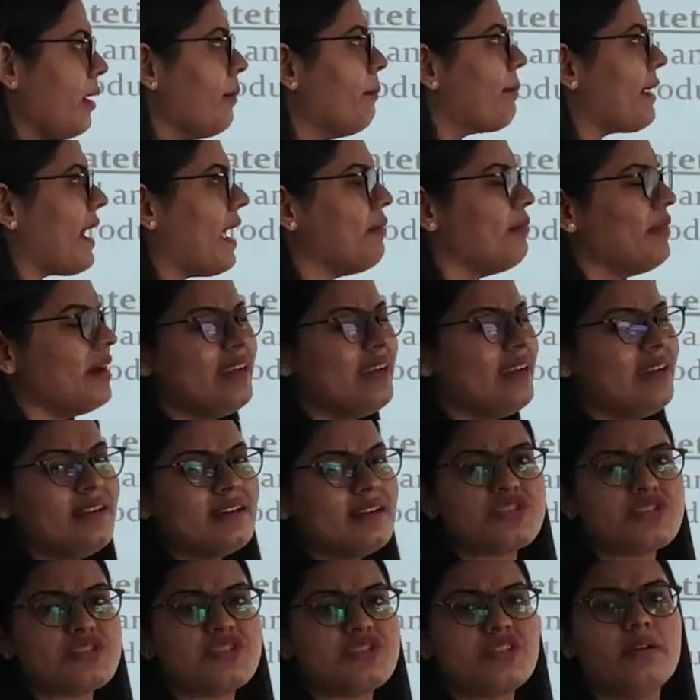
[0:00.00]
primary
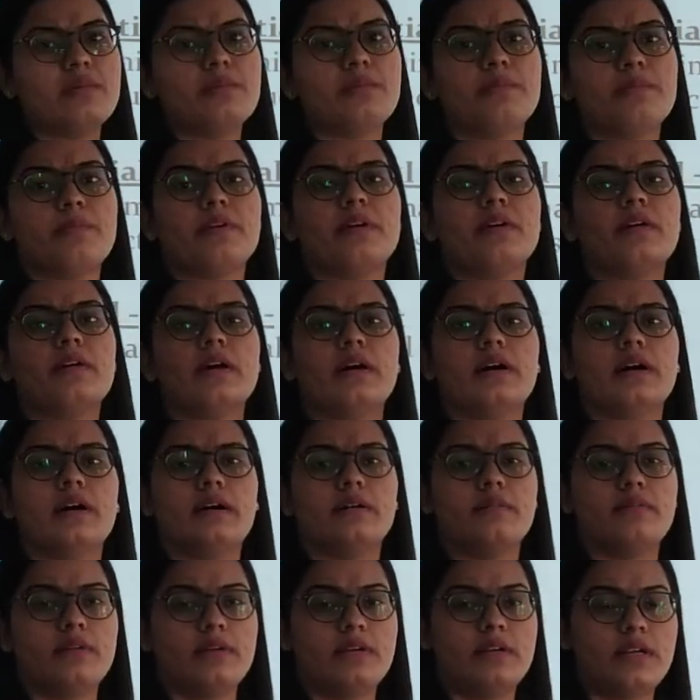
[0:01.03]
industry
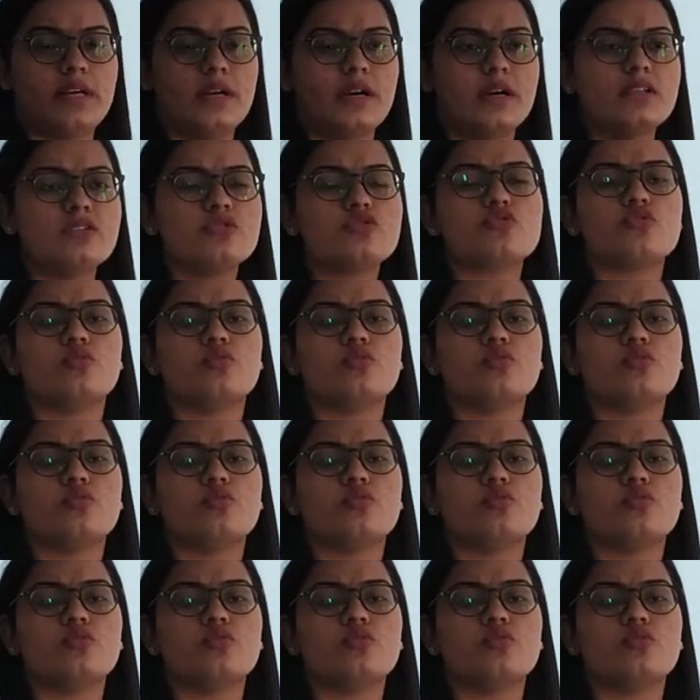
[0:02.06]
turns